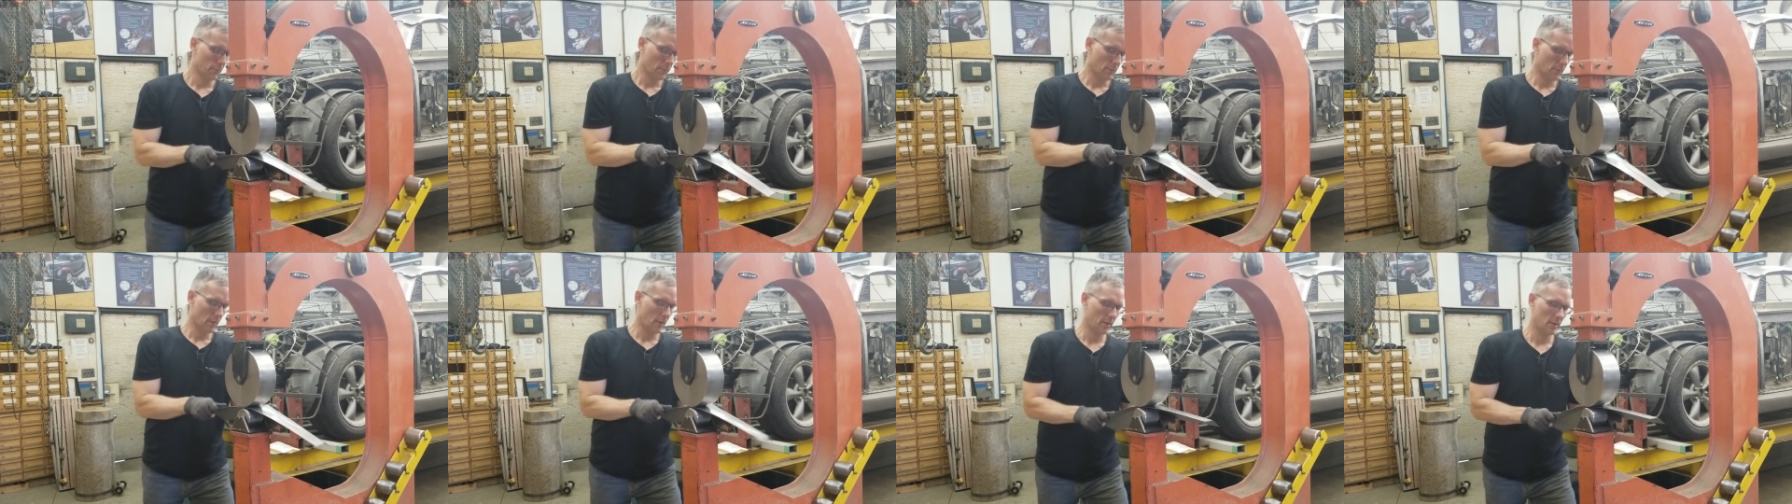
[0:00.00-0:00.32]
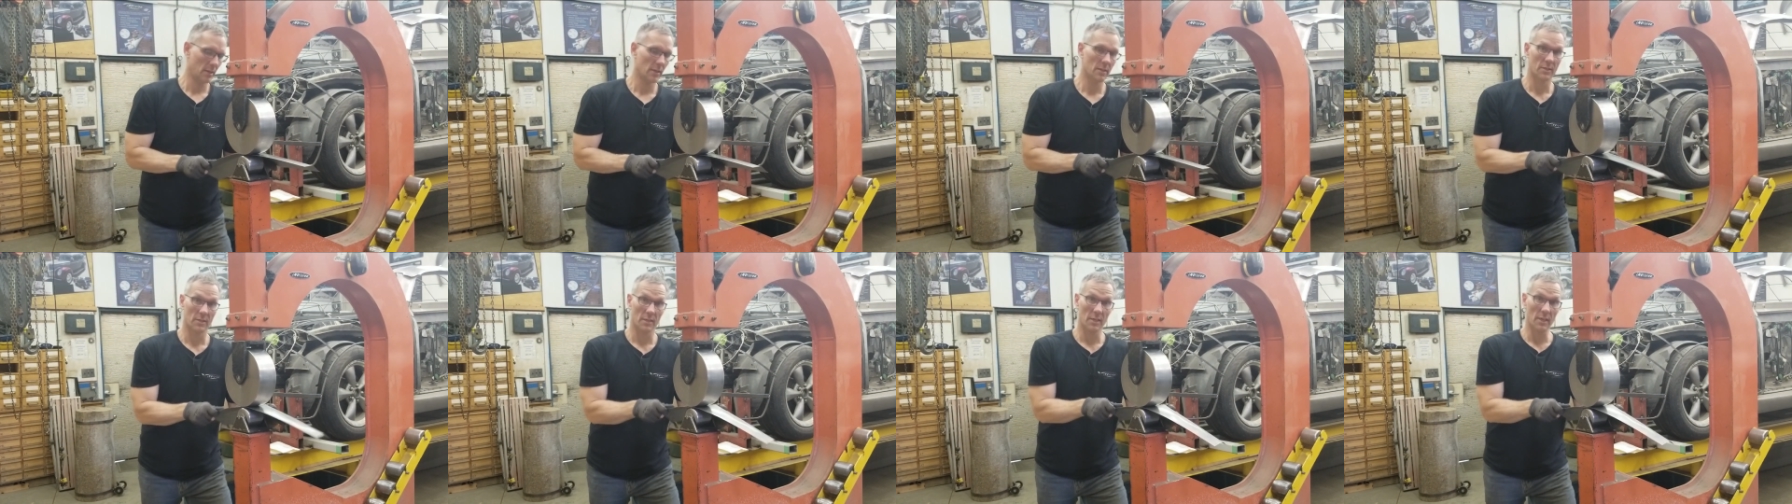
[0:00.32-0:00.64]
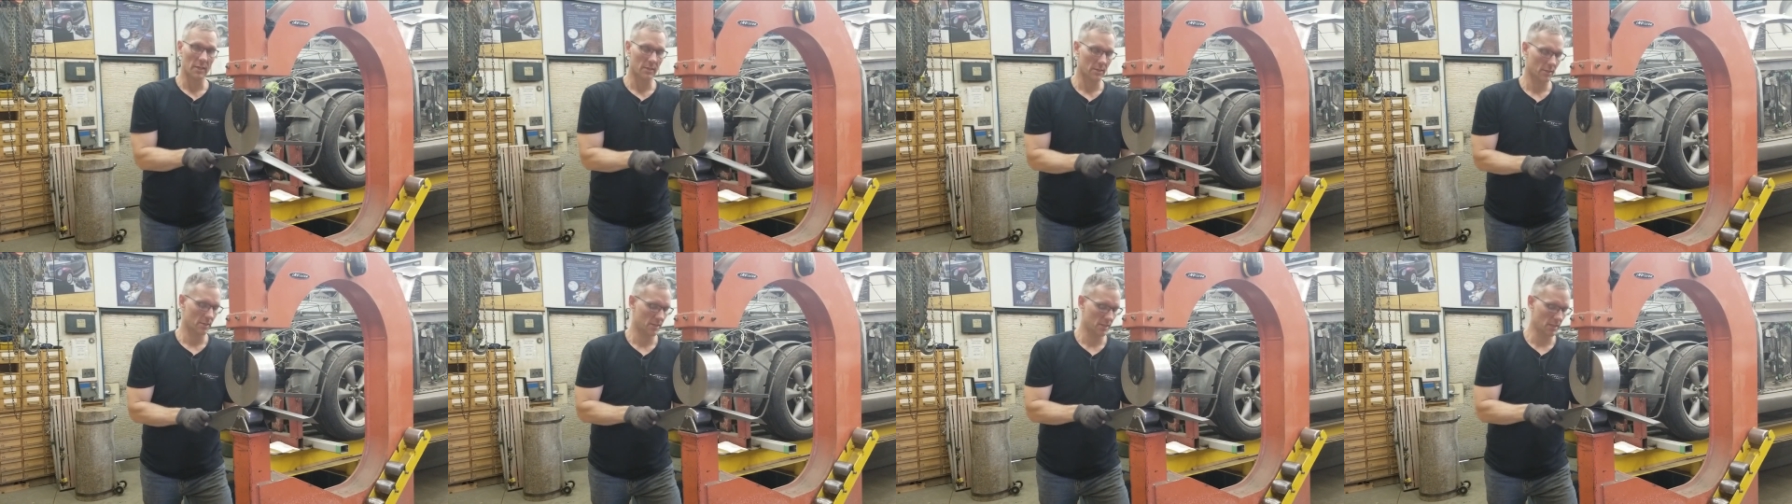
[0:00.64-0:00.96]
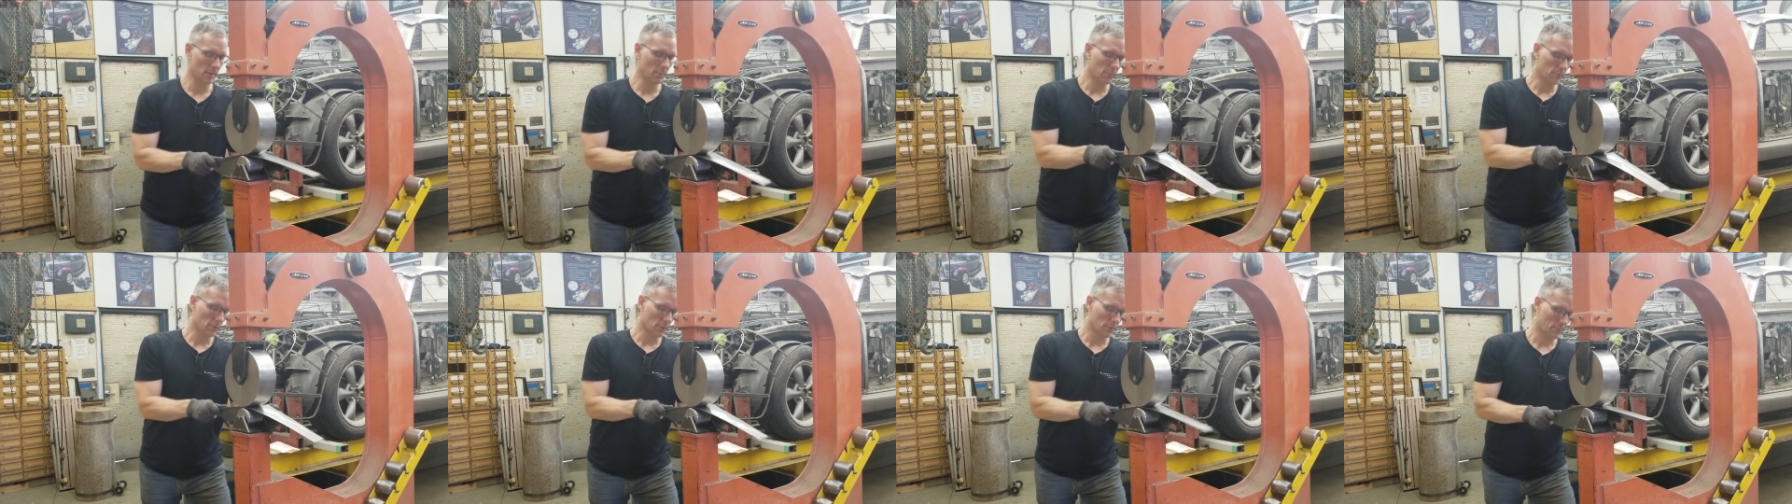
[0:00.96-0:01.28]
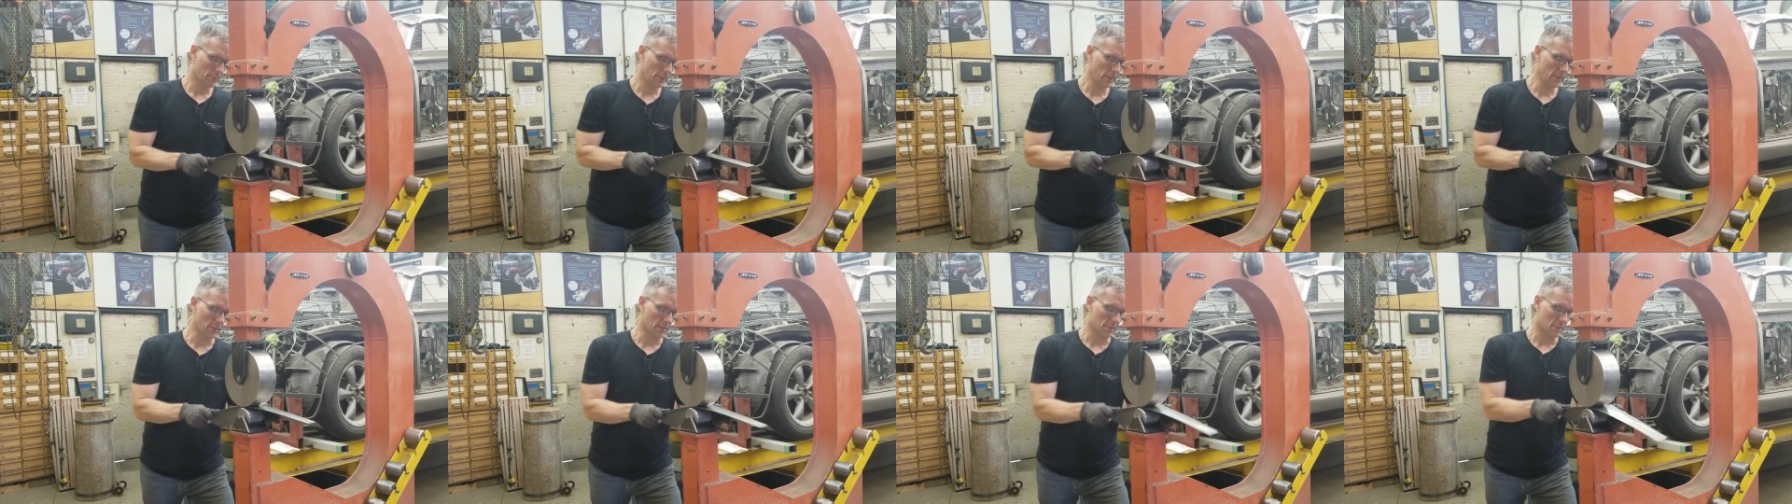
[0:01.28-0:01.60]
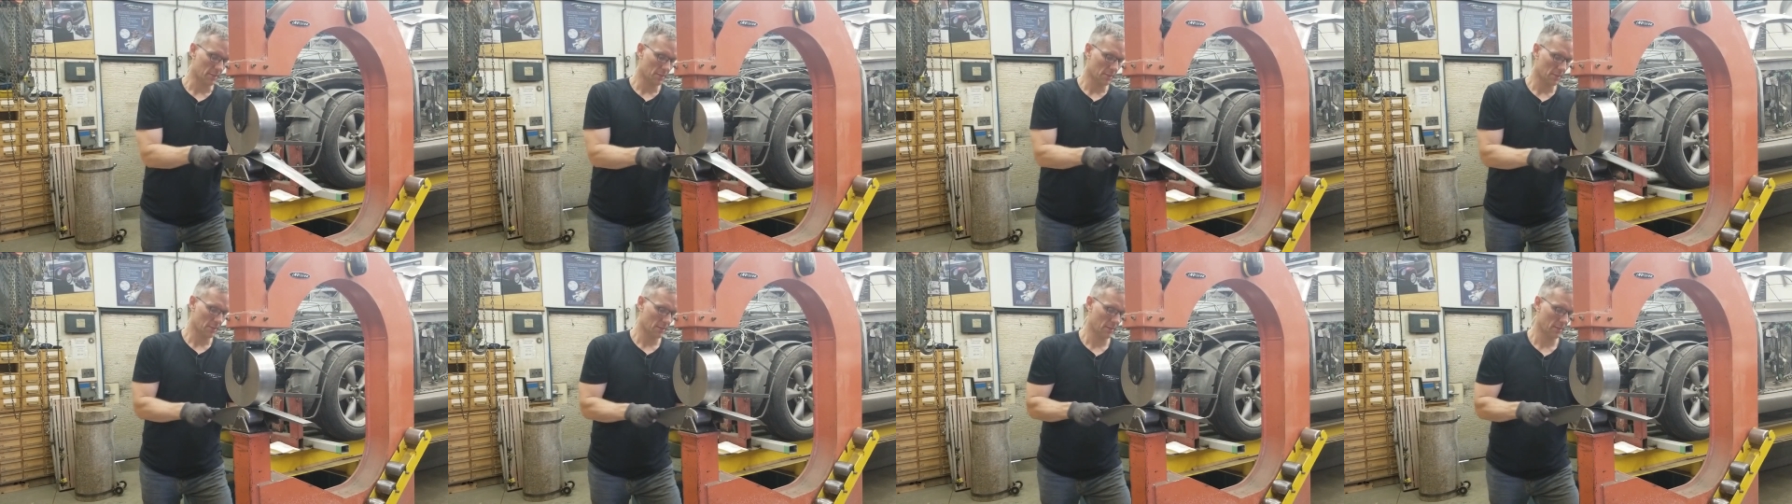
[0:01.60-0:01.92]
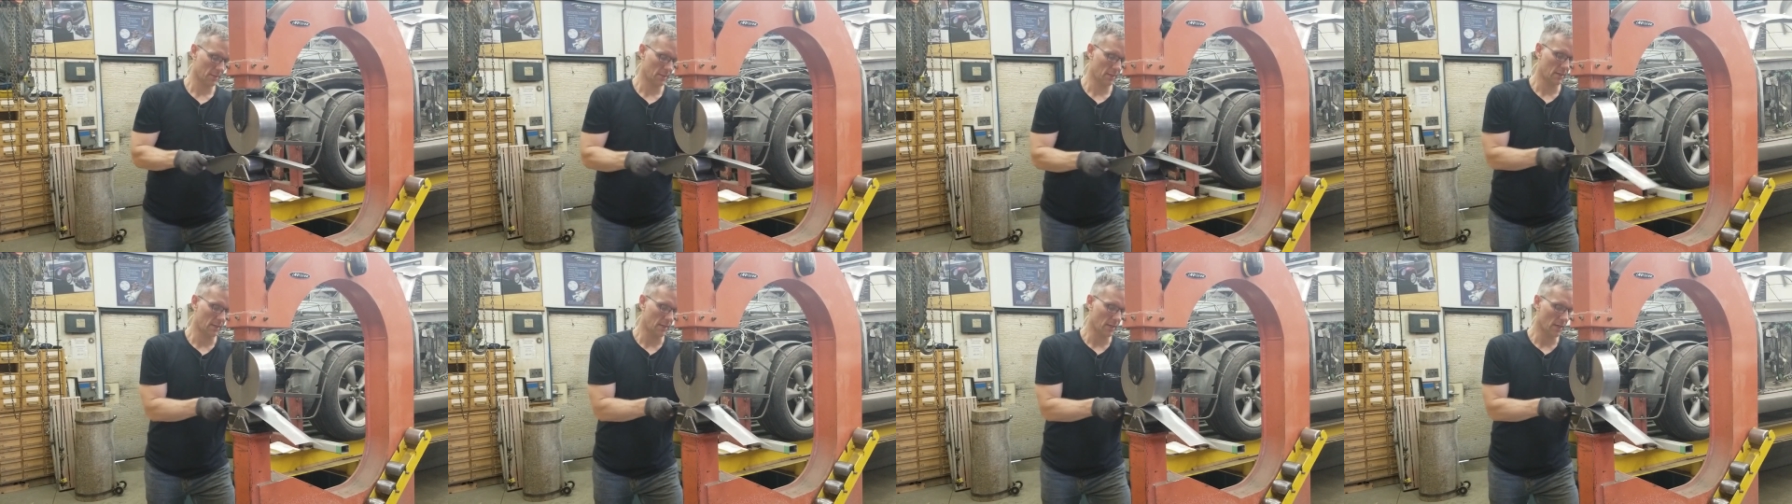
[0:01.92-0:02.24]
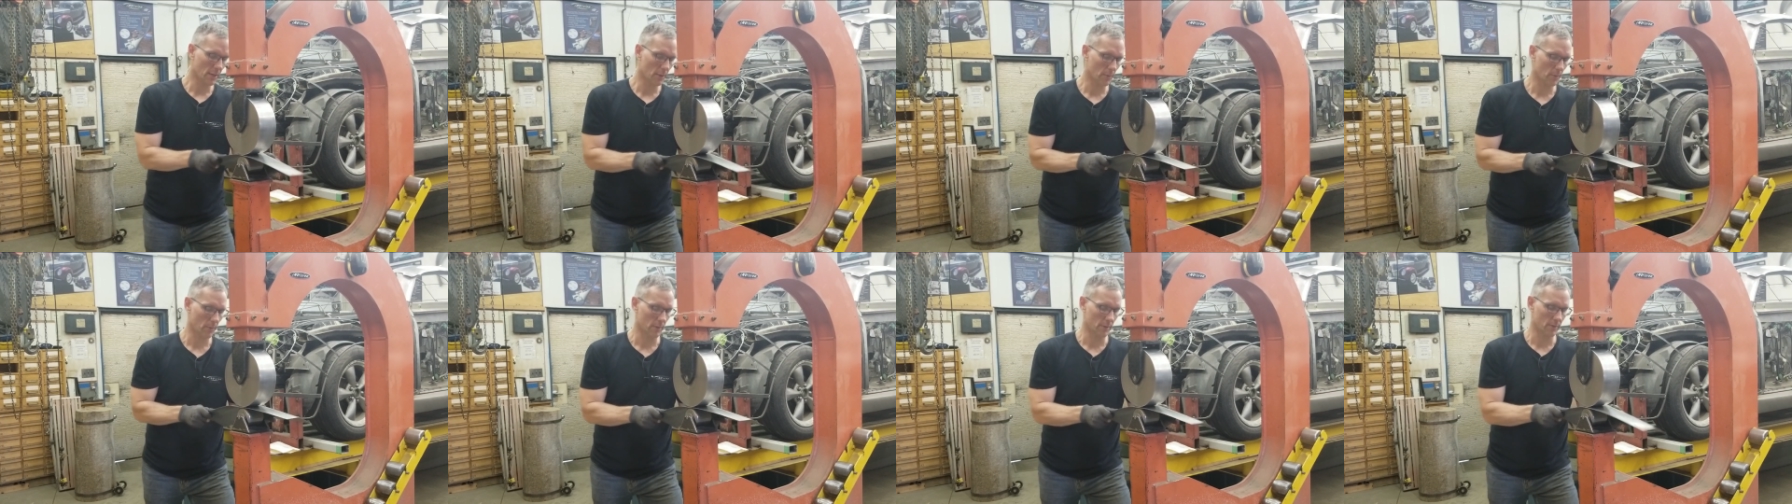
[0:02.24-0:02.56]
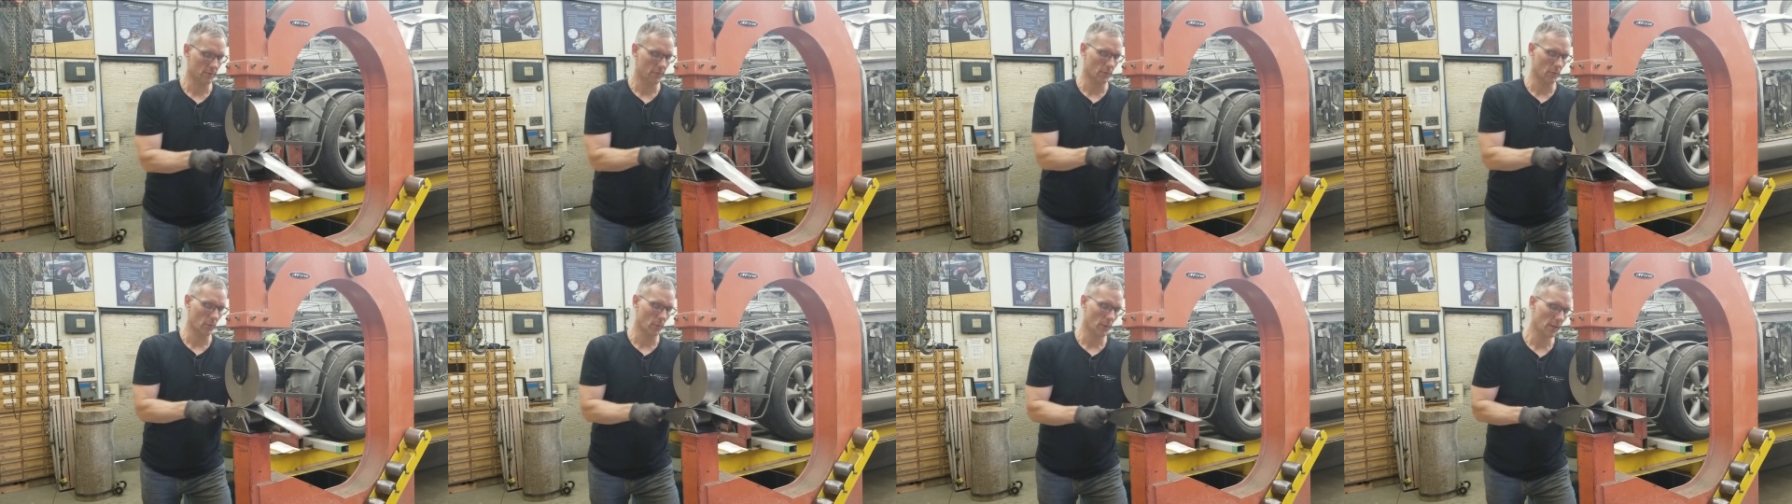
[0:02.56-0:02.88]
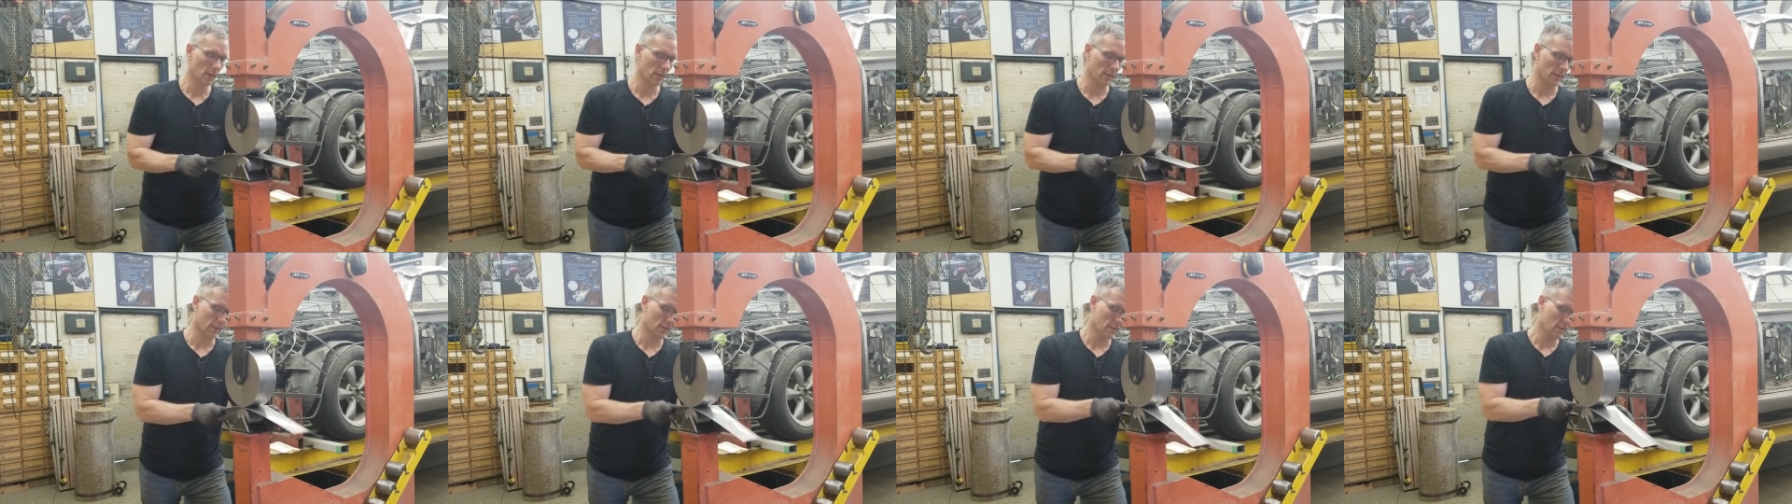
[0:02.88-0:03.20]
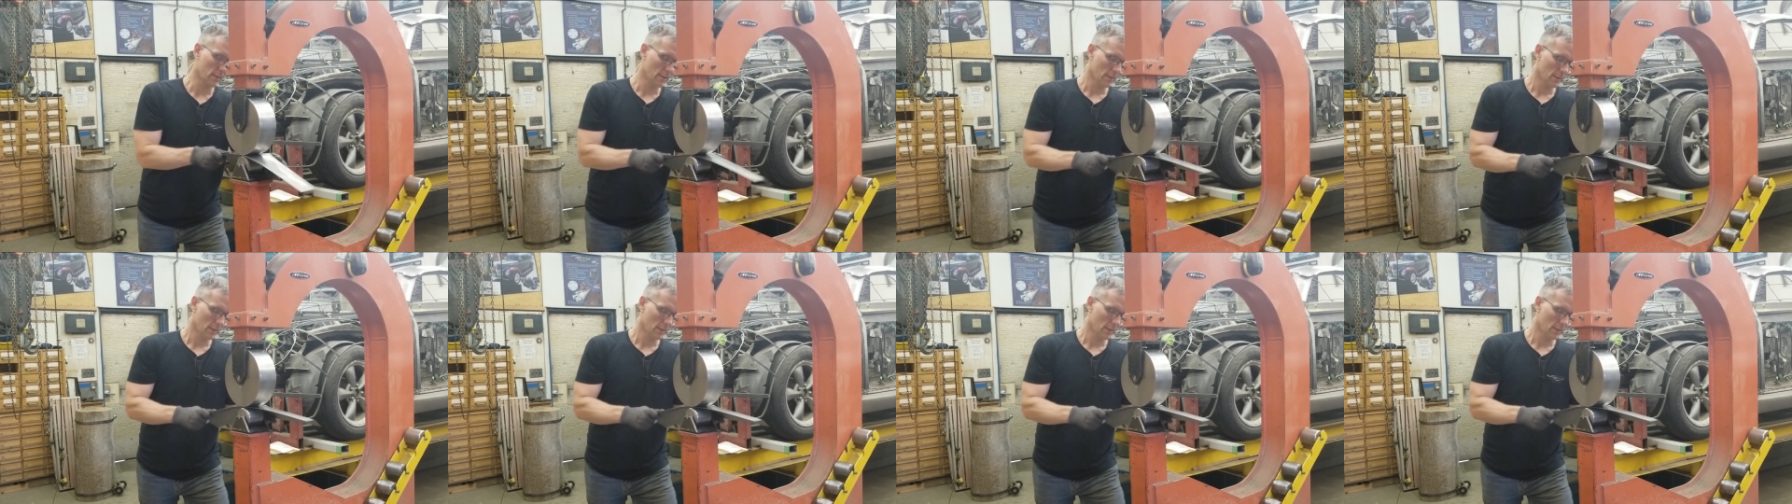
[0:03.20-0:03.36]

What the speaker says: I did say it's a simpler piece than the other ones for wheeling,